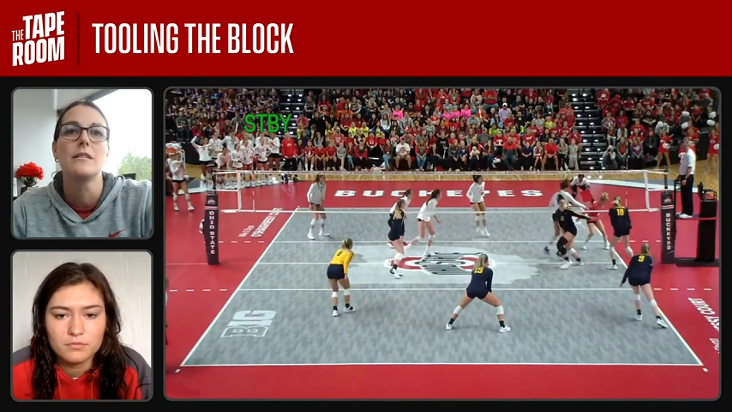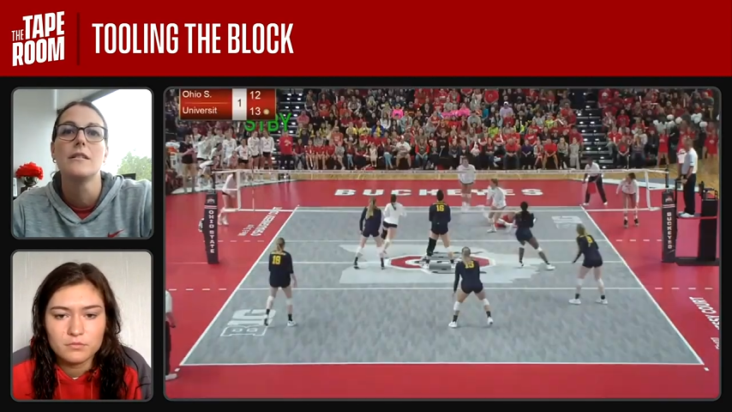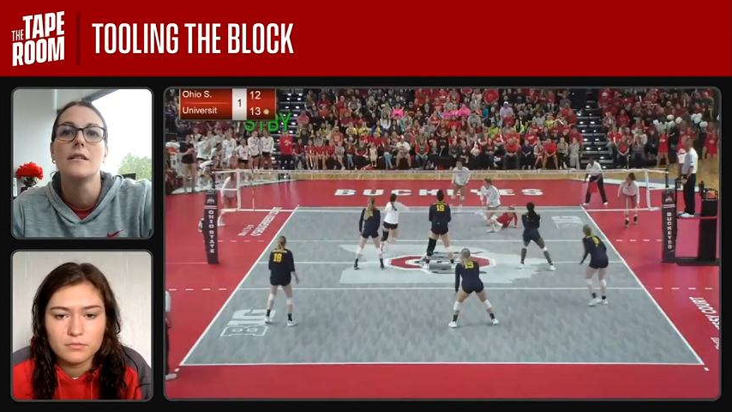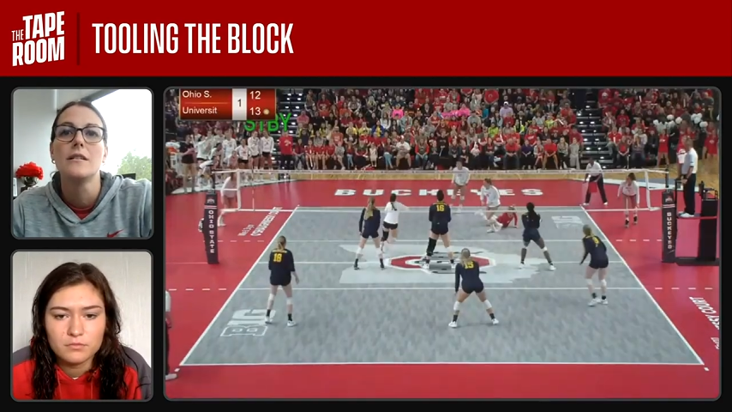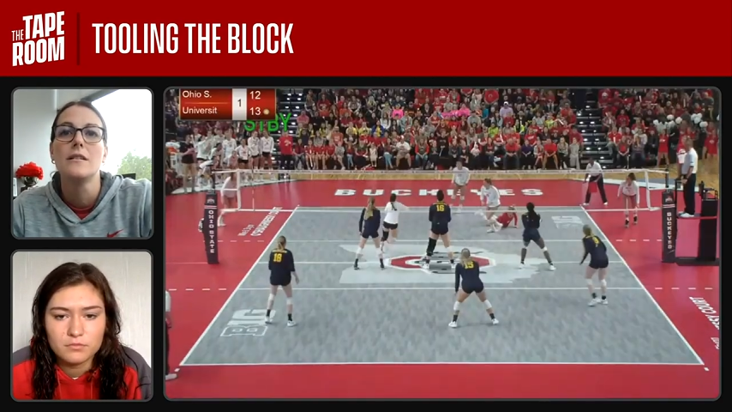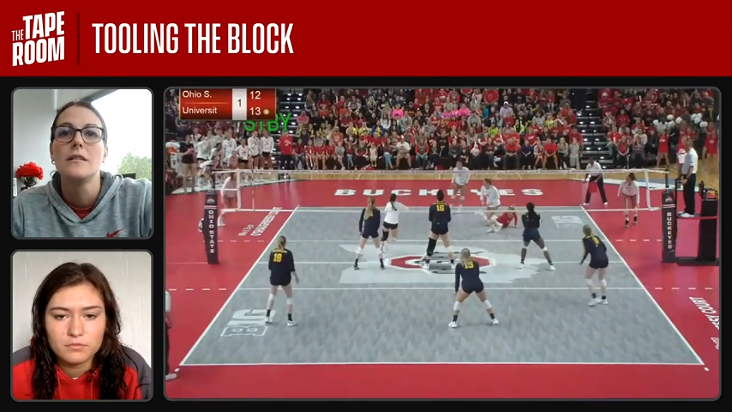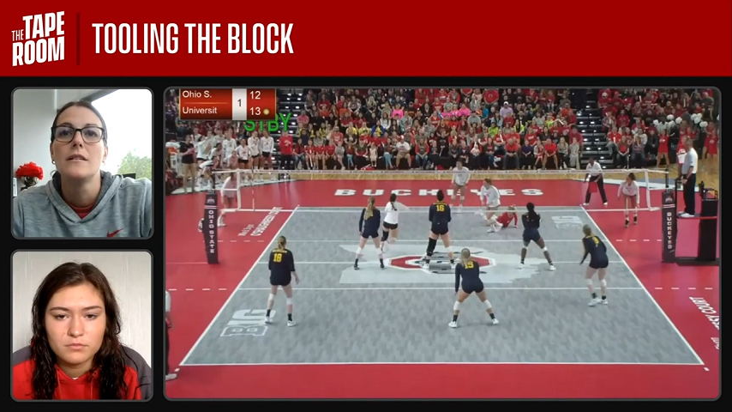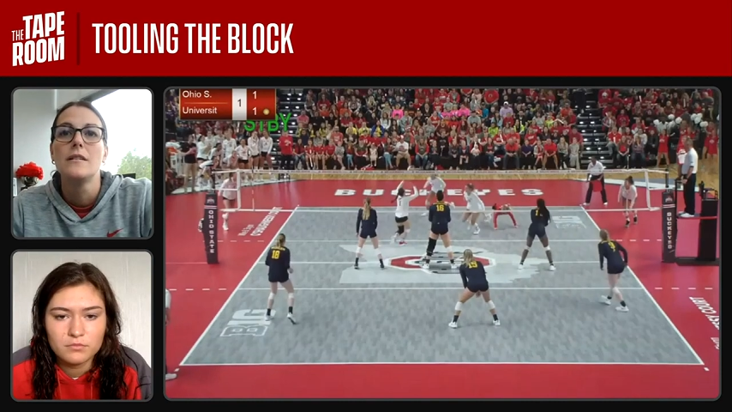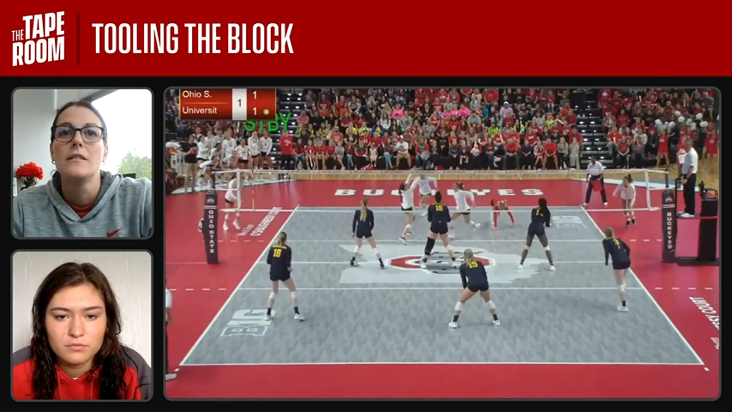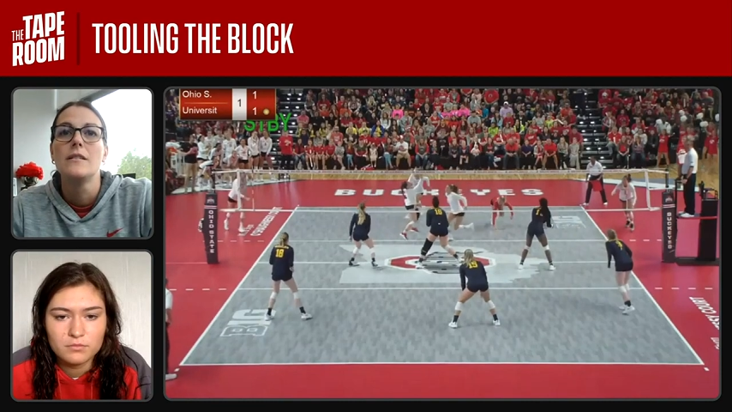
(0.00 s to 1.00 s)

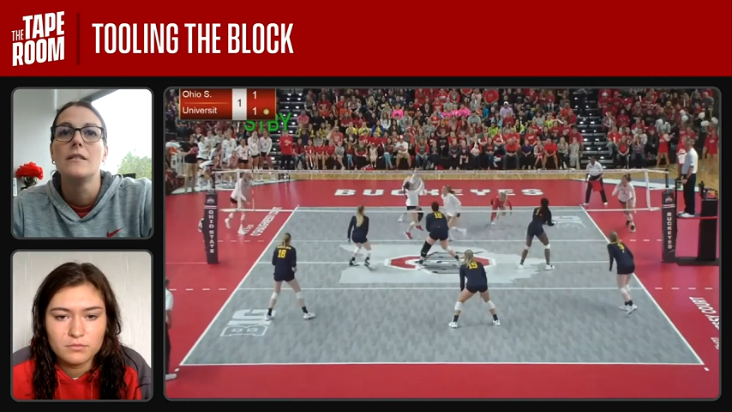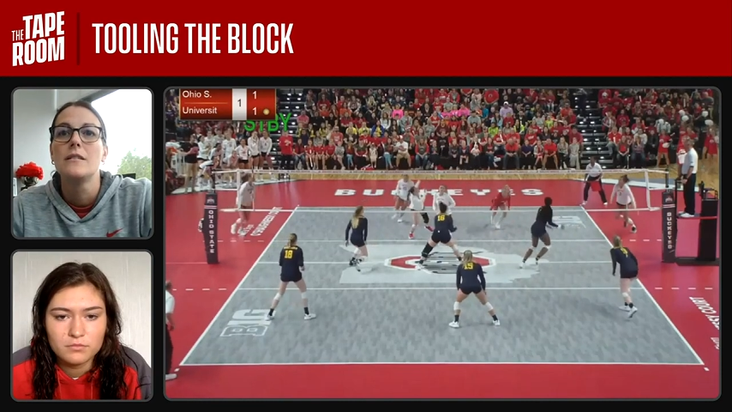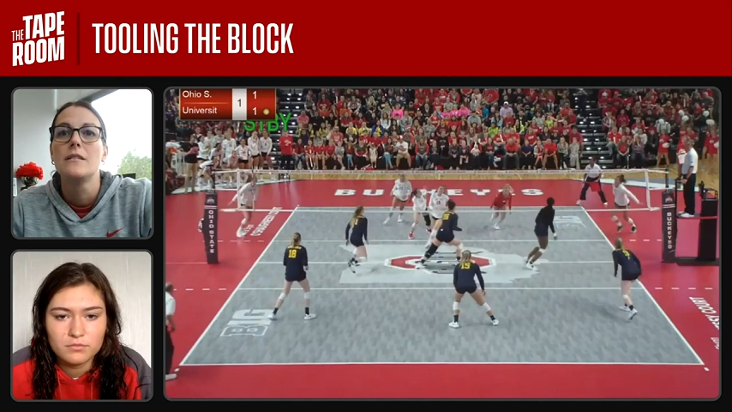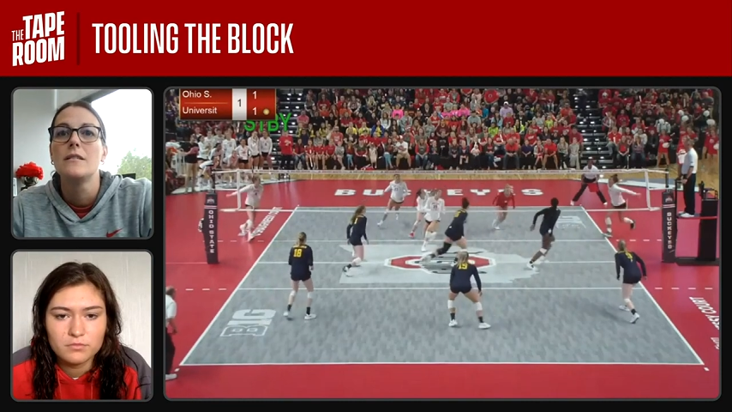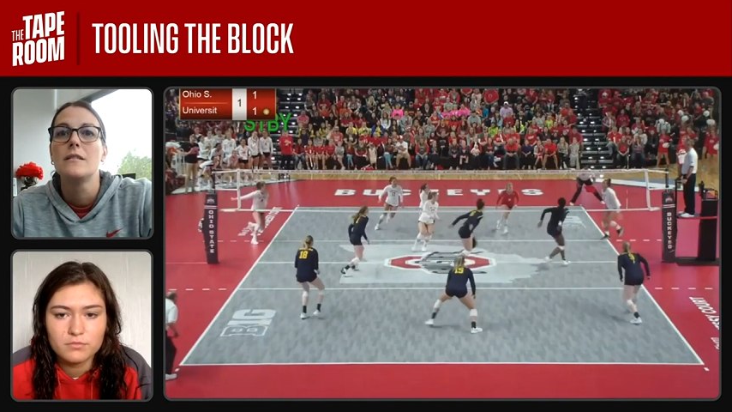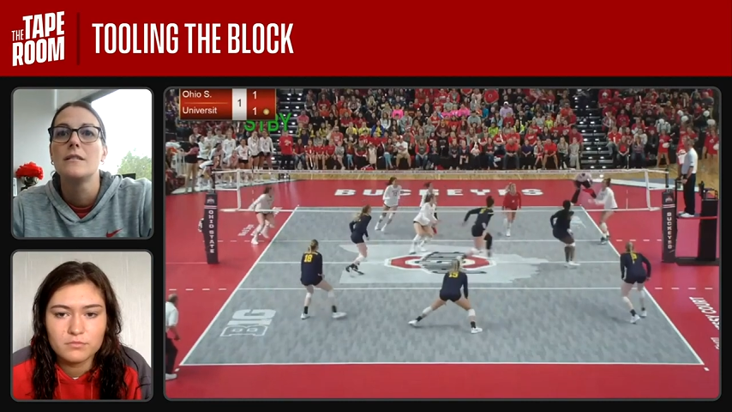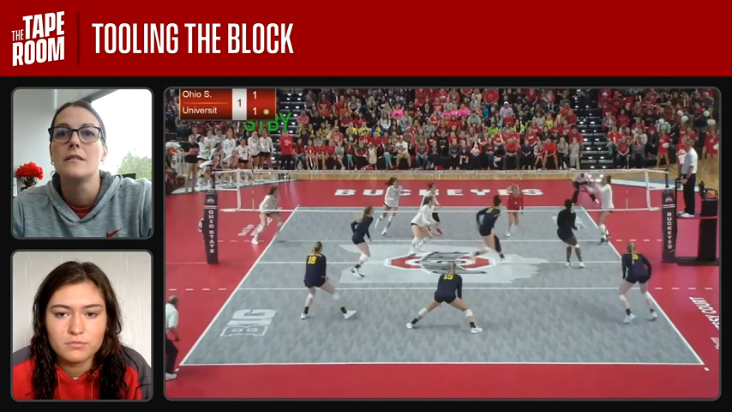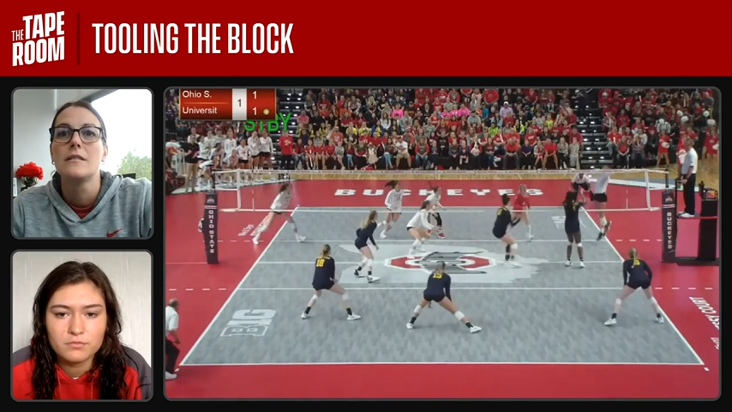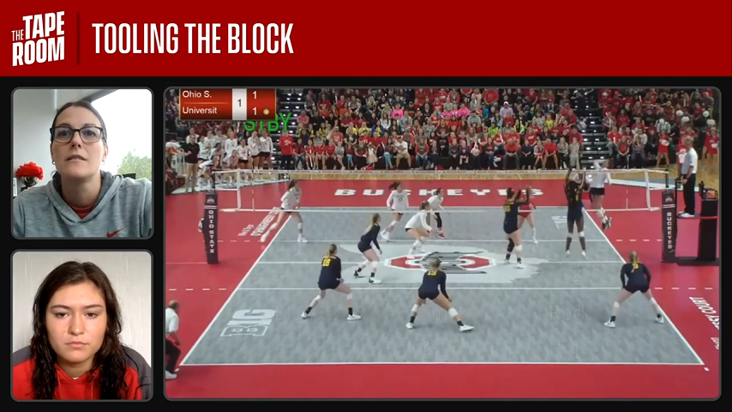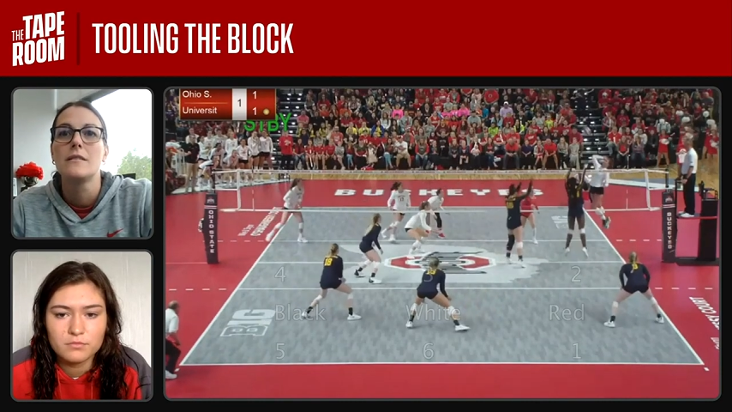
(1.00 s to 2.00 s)

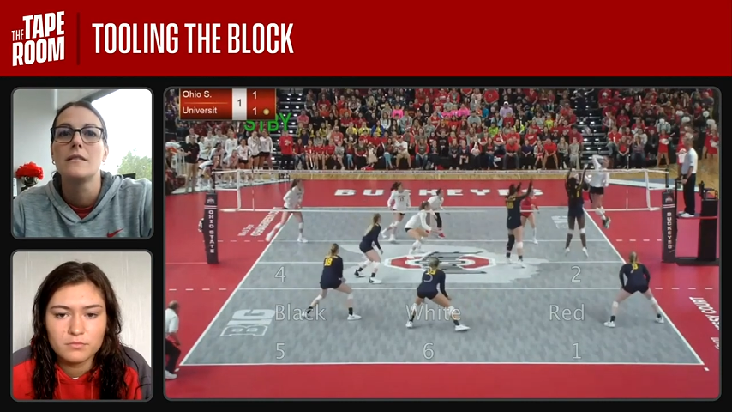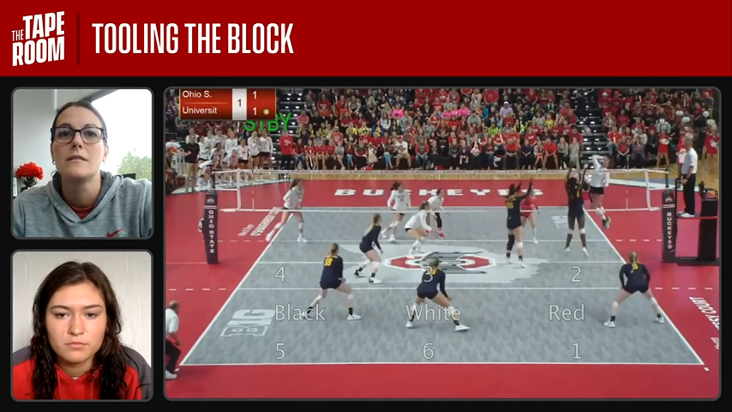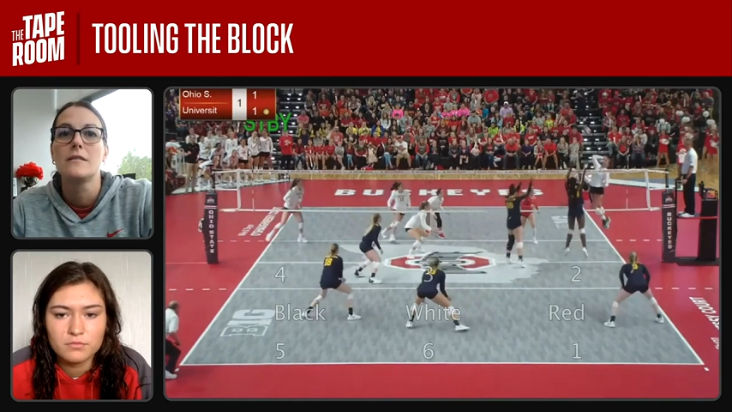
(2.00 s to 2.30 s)
(no one is talking)